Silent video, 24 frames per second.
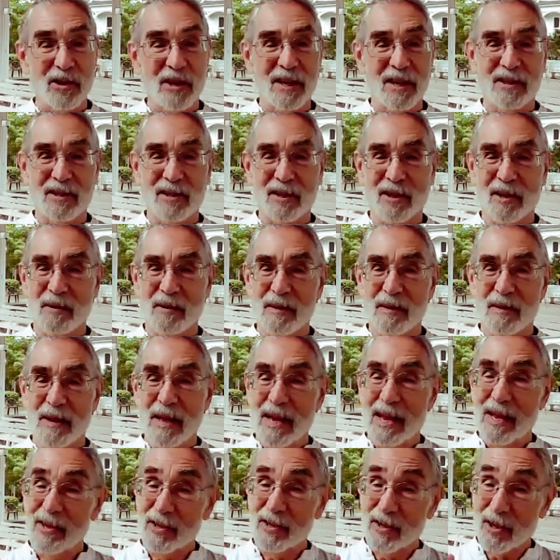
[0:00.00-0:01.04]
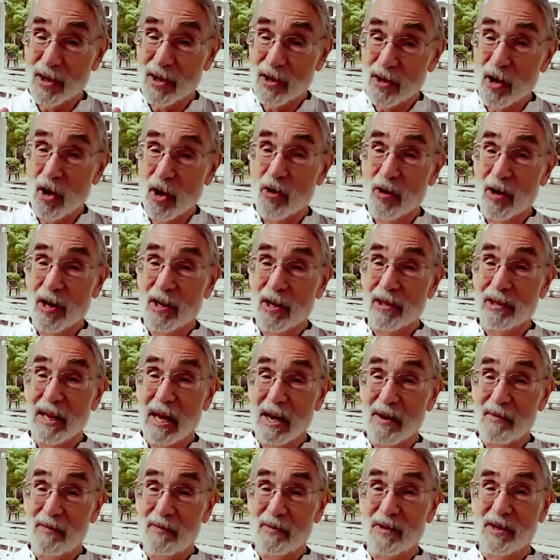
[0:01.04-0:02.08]
It's a it's a yoga
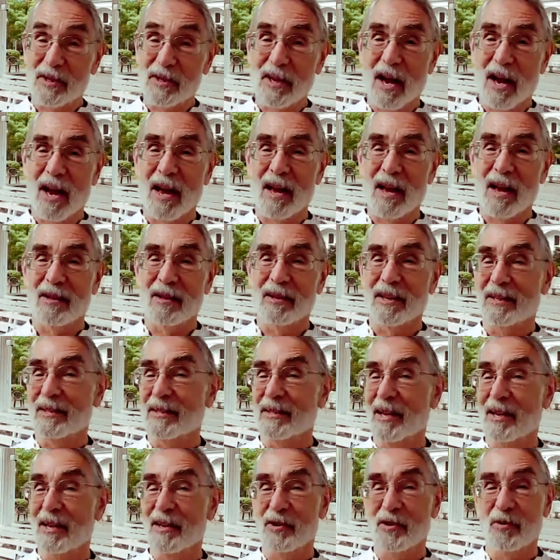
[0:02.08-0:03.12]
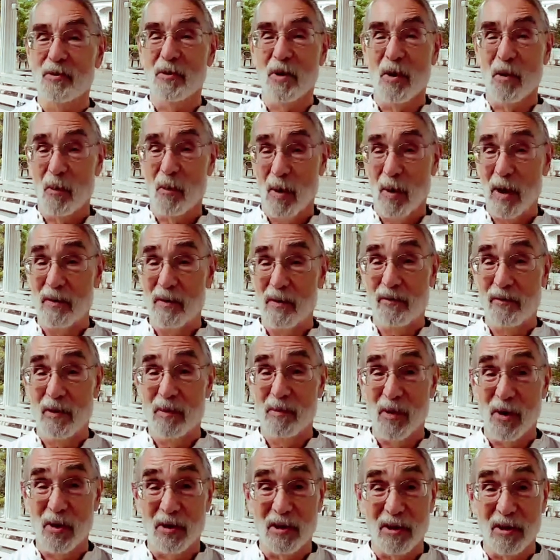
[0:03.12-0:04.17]
lifestyle that takes you away from
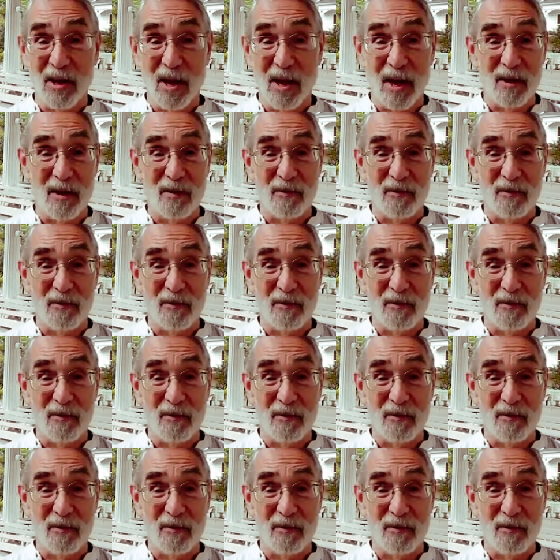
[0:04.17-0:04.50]
your life.